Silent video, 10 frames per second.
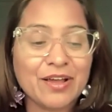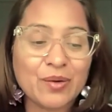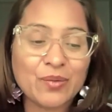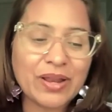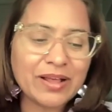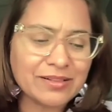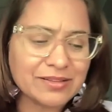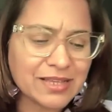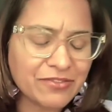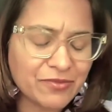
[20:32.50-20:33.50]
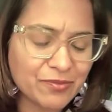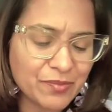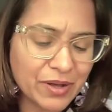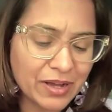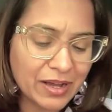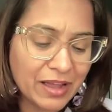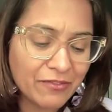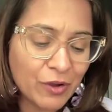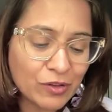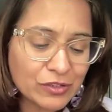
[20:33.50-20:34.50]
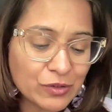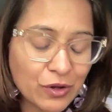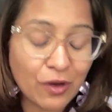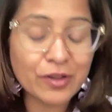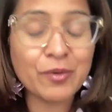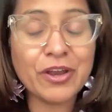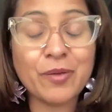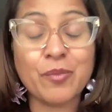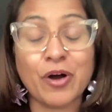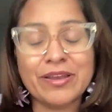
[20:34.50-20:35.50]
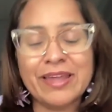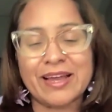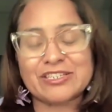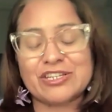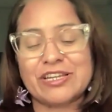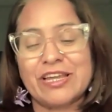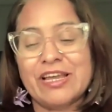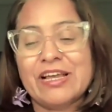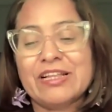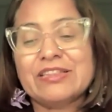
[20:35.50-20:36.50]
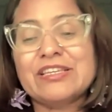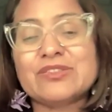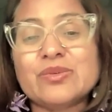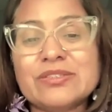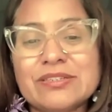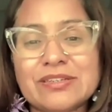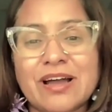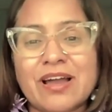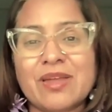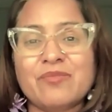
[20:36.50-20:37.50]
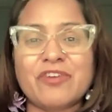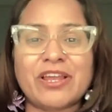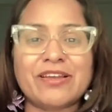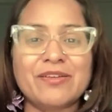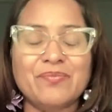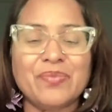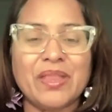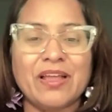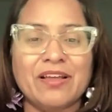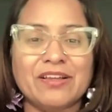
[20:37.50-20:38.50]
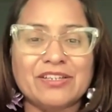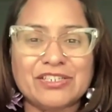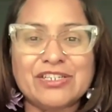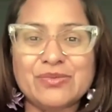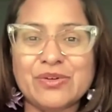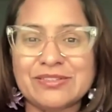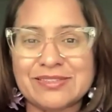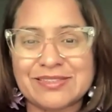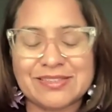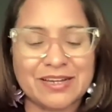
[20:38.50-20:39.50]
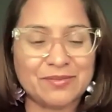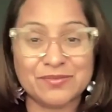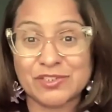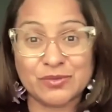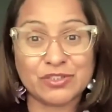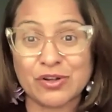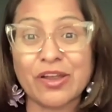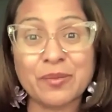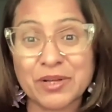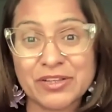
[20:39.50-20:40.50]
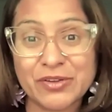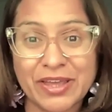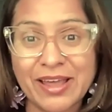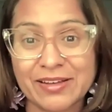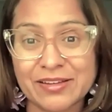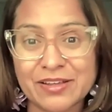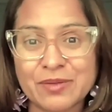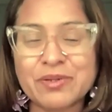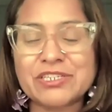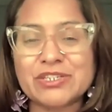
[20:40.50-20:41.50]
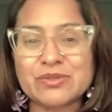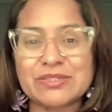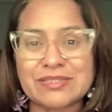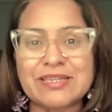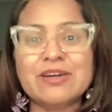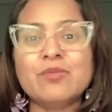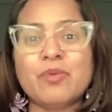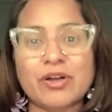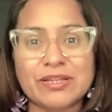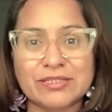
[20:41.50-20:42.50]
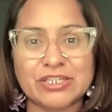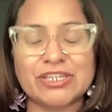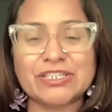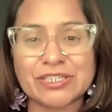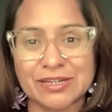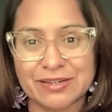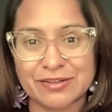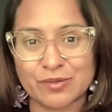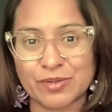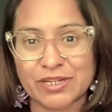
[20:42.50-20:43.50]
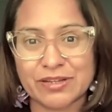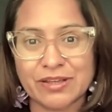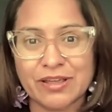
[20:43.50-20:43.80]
What else? We also talked about our body actually. This was the time when she was not a mother yet, but she could see her body changing a little bit.